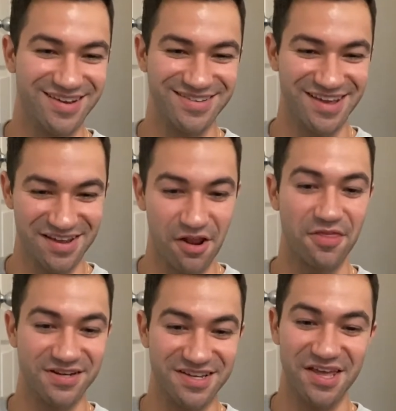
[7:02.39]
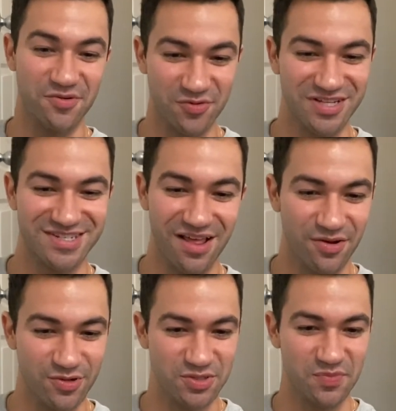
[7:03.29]
reseller,
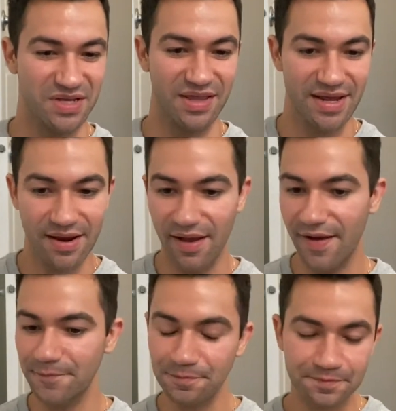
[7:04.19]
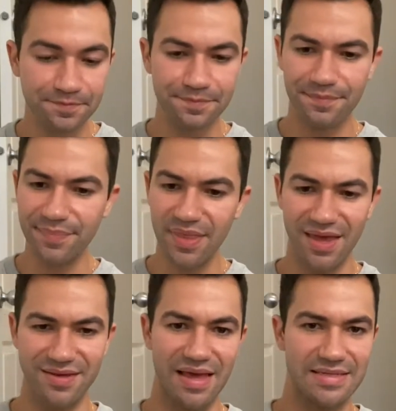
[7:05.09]
which would be like, I
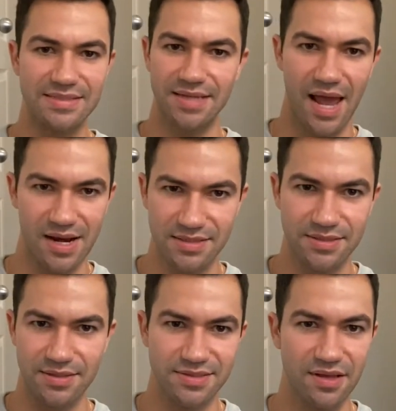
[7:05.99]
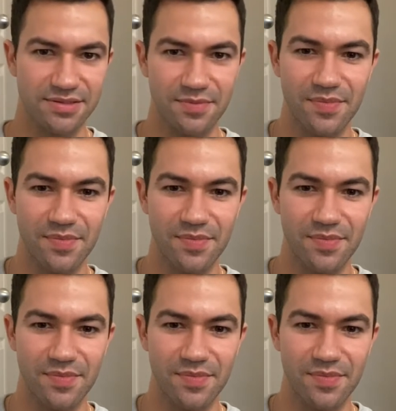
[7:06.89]
think like Saks sells them,